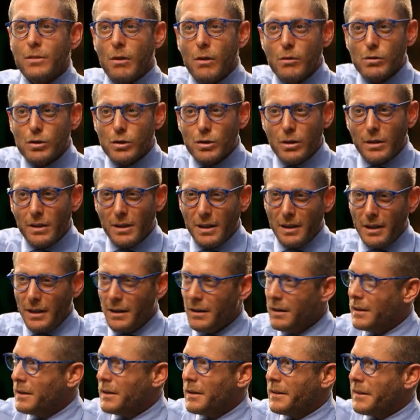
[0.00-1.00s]

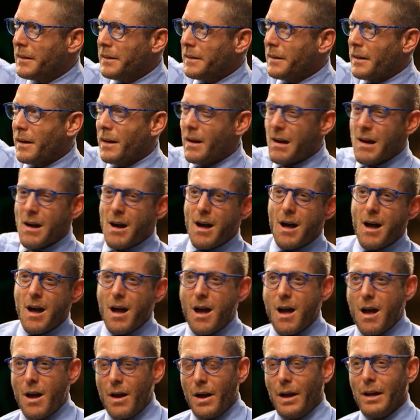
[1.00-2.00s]
socially
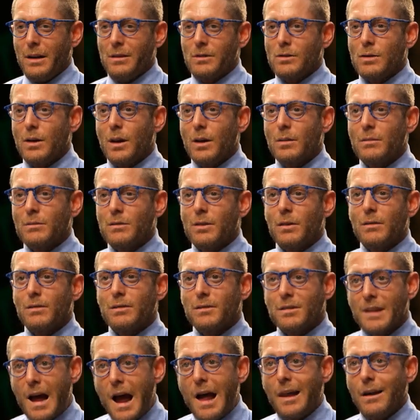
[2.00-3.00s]
in terms of
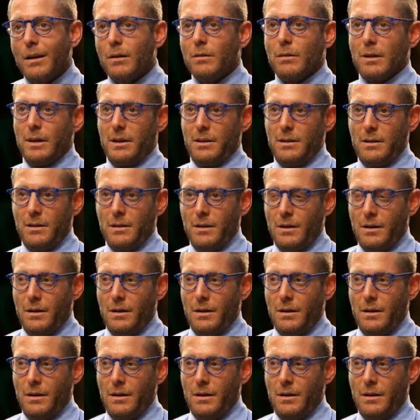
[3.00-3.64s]
salary.